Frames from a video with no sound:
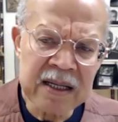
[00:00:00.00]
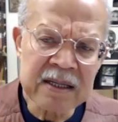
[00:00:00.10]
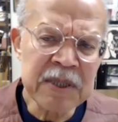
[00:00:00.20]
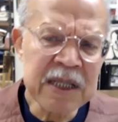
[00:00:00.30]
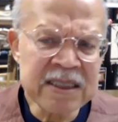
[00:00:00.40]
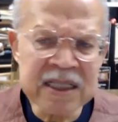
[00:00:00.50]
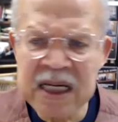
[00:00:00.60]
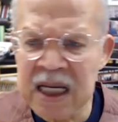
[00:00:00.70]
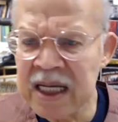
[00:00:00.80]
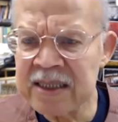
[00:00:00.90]
police
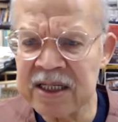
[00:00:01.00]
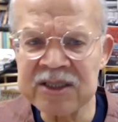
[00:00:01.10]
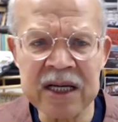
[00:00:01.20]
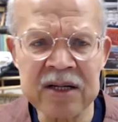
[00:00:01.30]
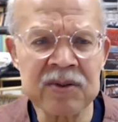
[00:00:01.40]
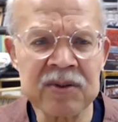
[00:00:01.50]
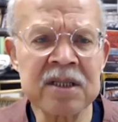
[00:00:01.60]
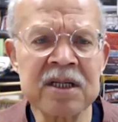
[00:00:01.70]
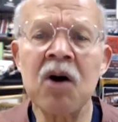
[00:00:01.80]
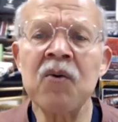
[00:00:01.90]
killings, et cetera,
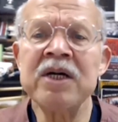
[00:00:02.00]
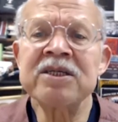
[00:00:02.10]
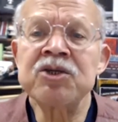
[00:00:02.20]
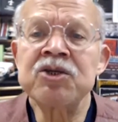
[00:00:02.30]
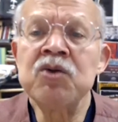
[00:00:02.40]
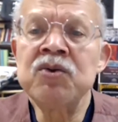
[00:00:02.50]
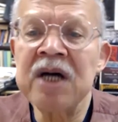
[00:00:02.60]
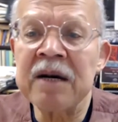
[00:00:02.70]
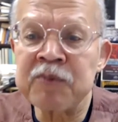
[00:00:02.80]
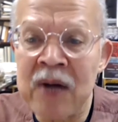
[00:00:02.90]
there's always a student
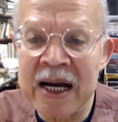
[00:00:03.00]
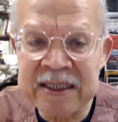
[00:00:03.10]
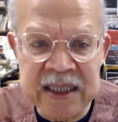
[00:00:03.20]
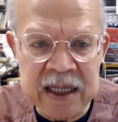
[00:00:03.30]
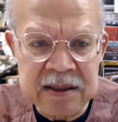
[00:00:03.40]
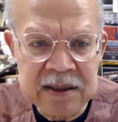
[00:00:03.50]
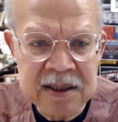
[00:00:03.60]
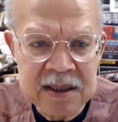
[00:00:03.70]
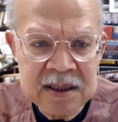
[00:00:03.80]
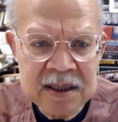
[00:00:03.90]
uprising
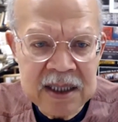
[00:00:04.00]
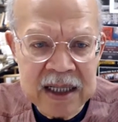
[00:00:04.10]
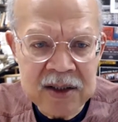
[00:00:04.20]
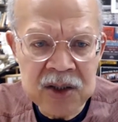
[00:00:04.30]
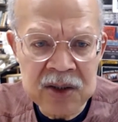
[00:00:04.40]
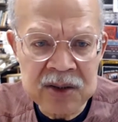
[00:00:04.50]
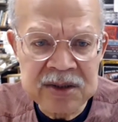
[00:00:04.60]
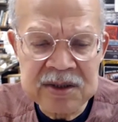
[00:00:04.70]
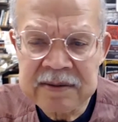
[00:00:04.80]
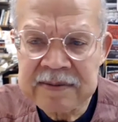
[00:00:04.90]
that
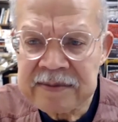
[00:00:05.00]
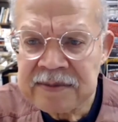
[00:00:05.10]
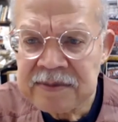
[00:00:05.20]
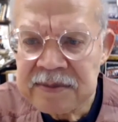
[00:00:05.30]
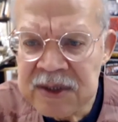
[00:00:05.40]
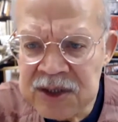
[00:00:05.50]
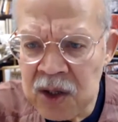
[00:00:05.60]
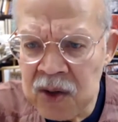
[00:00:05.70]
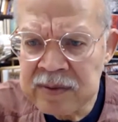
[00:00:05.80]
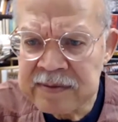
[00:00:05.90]
occurs.
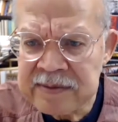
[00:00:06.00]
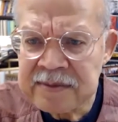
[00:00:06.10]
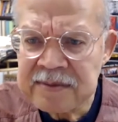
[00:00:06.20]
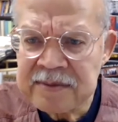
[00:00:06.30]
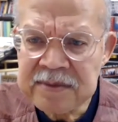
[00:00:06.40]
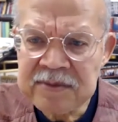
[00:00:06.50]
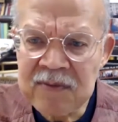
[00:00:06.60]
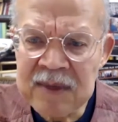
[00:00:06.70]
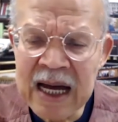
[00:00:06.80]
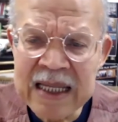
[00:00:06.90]
So
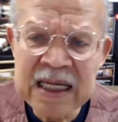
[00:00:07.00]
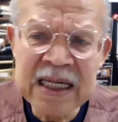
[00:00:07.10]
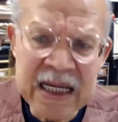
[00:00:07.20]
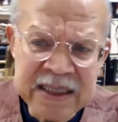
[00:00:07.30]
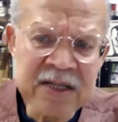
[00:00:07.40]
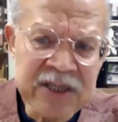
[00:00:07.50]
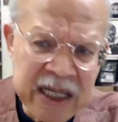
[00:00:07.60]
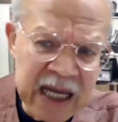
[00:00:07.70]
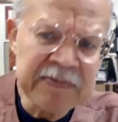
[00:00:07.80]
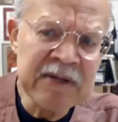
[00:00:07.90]
I think, yes, there's an
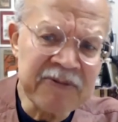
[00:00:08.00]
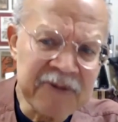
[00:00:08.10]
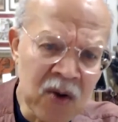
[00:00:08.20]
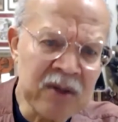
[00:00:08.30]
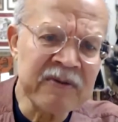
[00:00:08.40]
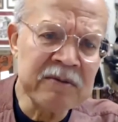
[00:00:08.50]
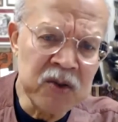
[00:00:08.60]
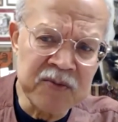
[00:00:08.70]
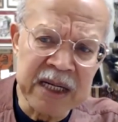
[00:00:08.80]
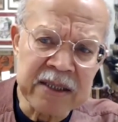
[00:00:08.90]
ebb and flow of the
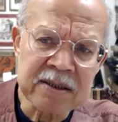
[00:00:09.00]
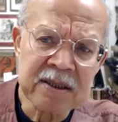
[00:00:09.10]
movement.